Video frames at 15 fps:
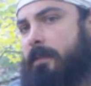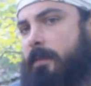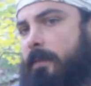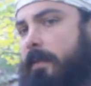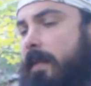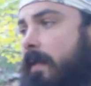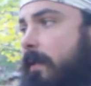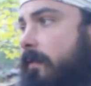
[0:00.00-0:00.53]

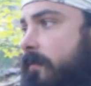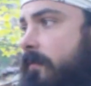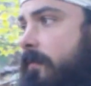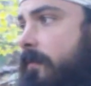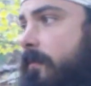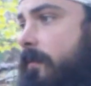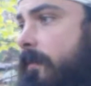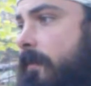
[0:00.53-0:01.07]
What
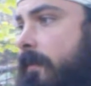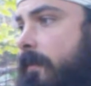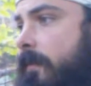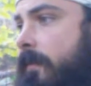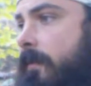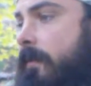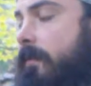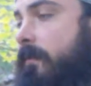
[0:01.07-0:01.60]
else?
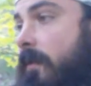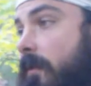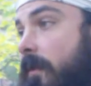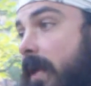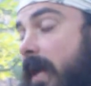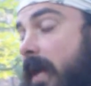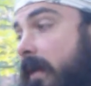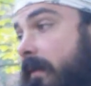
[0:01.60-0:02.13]
So
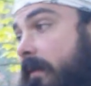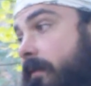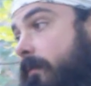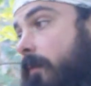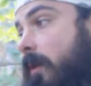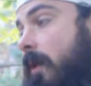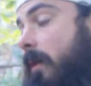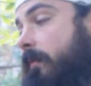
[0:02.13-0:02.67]
yeah,
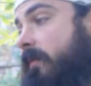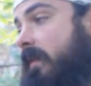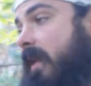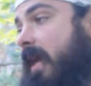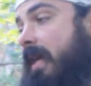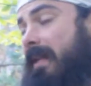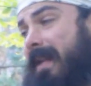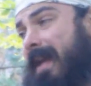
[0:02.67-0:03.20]
woke up
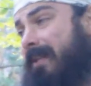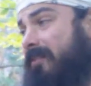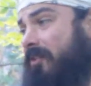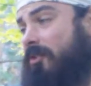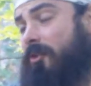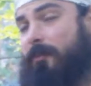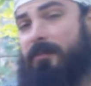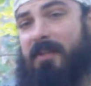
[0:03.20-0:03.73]
today, and
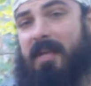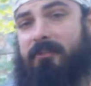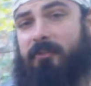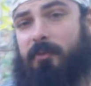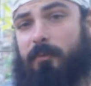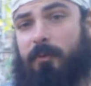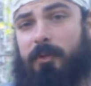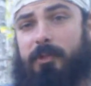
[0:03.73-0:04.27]
Hexacube is
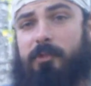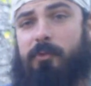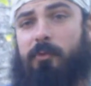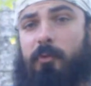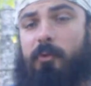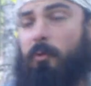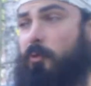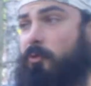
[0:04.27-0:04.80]
actually a really
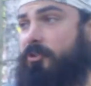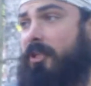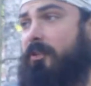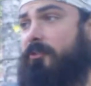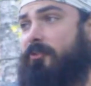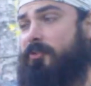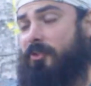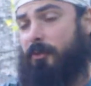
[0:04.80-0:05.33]
cool
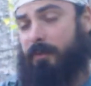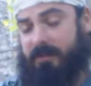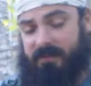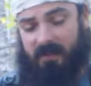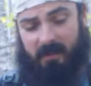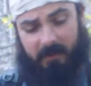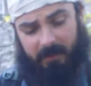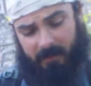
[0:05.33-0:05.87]
shelter too. It's
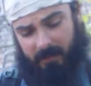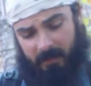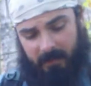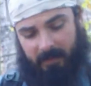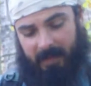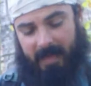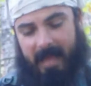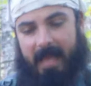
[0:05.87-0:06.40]

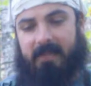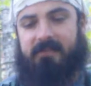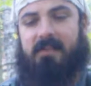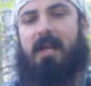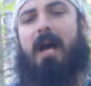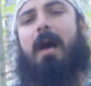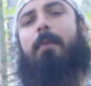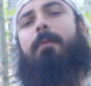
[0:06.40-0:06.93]
like a
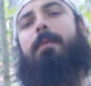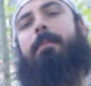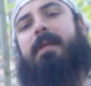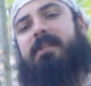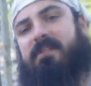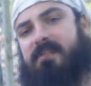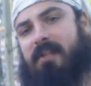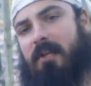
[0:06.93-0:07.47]
hexagon with a
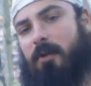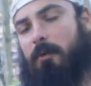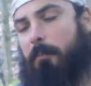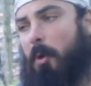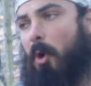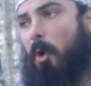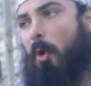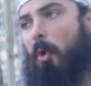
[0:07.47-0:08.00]
big center
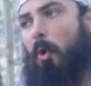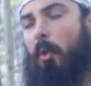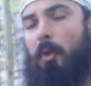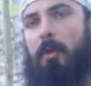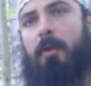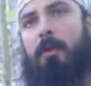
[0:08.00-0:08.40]
pole.